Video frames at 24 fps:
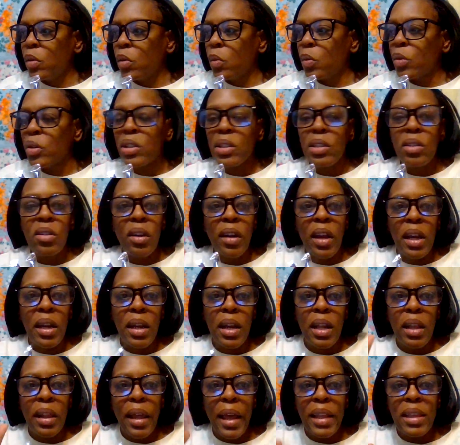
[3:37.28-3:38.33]
we're still
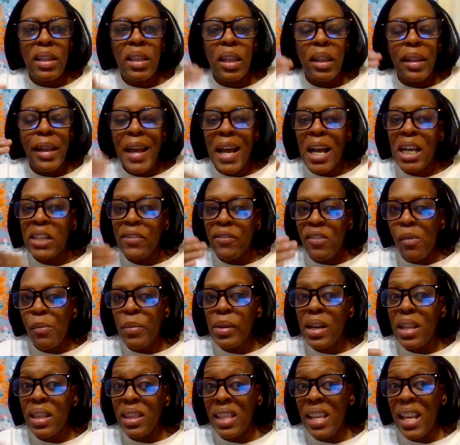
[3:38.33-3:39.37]
getting like the last few
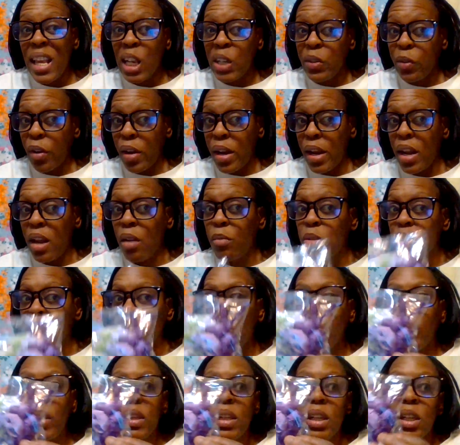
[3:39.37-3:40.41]
minute things for him. So,
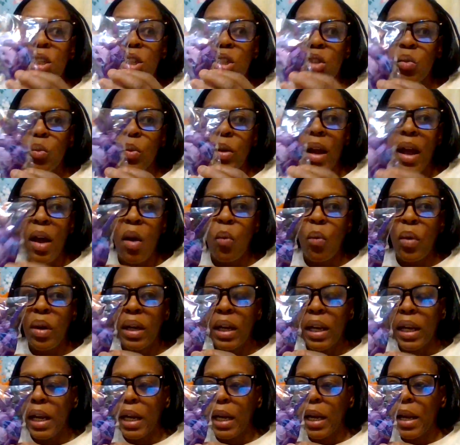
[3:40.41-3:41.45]
but this is what I wanted
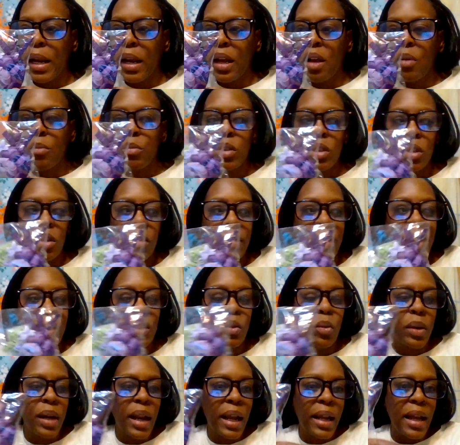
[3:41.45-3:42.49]
to get him. So, that's
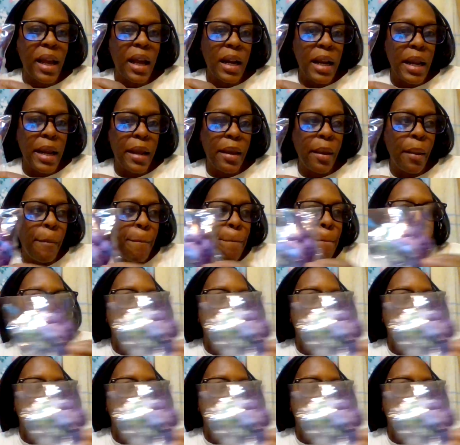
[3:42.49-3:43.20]
what I got him.